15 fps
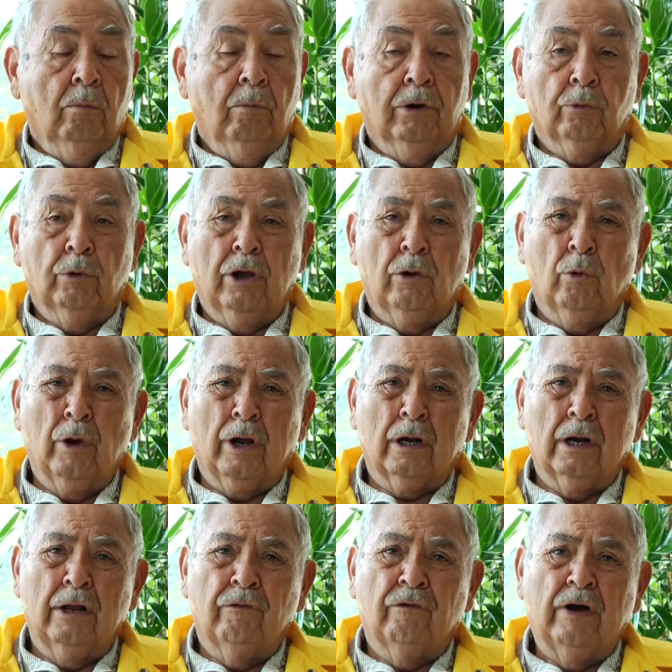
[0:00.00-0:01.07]
but we
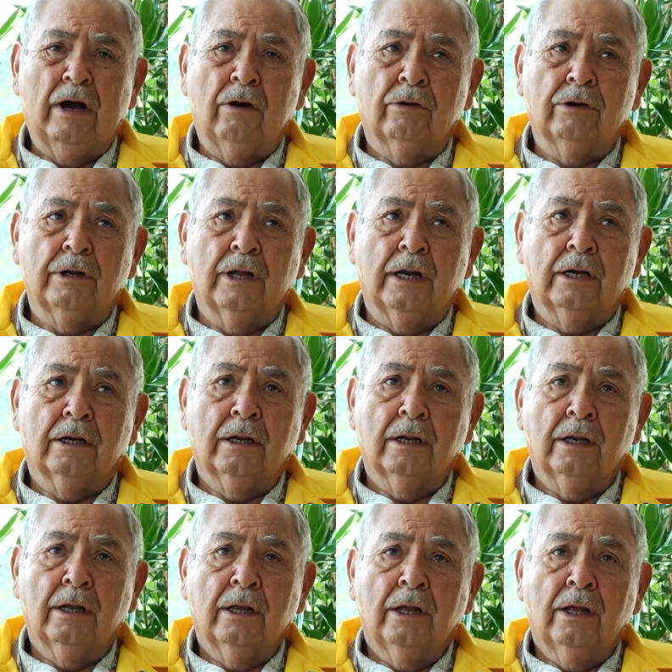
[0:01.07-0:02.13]
quickly found that
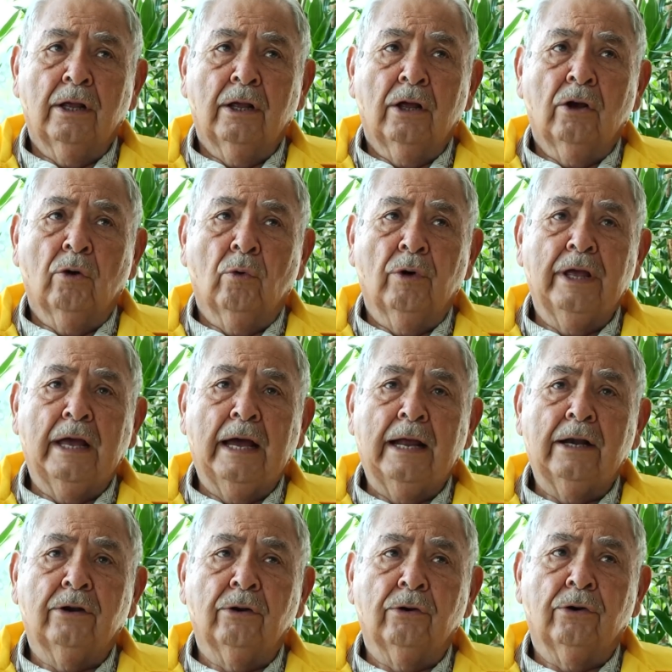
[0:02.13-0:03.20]
we
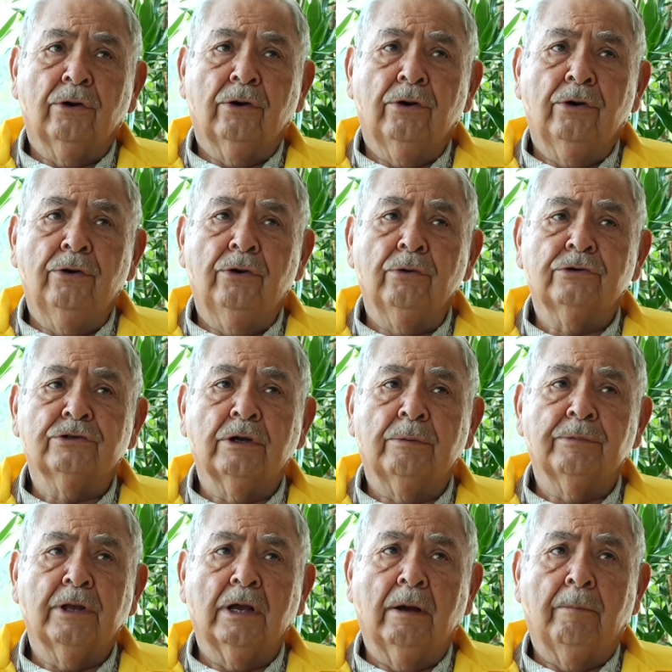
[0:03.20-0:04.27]
had to do
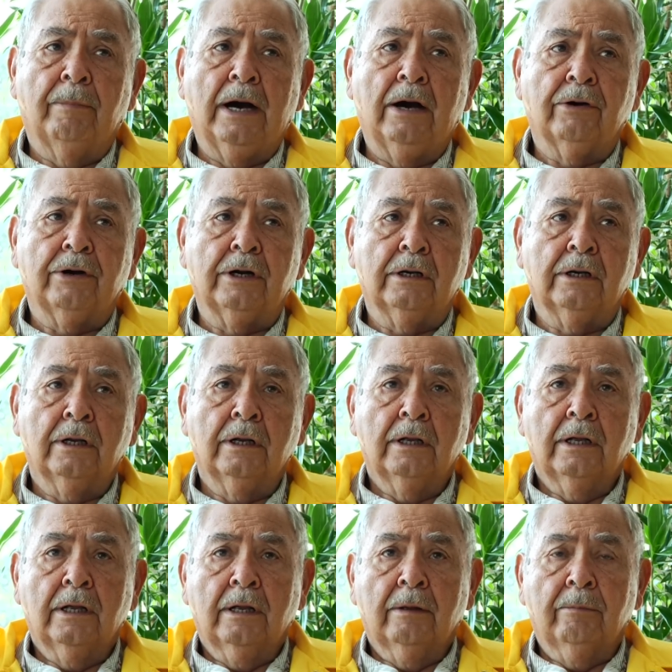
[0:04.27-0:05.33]
something about it,
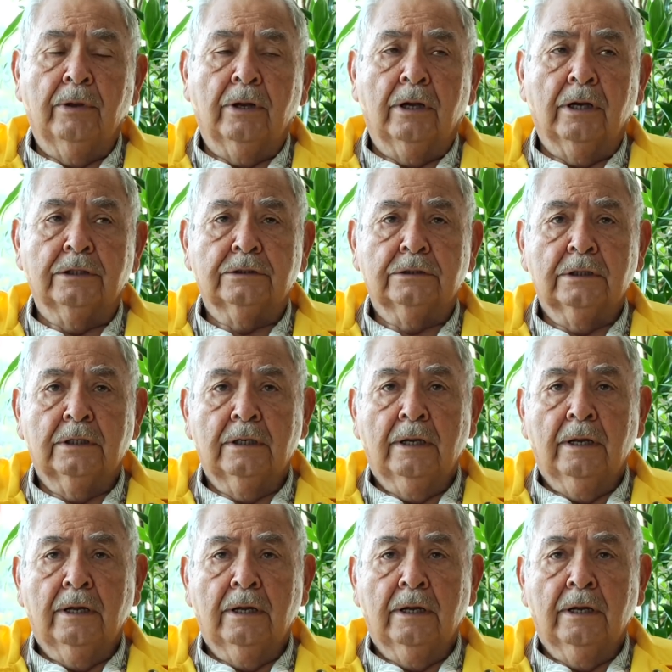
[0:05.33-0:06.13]
because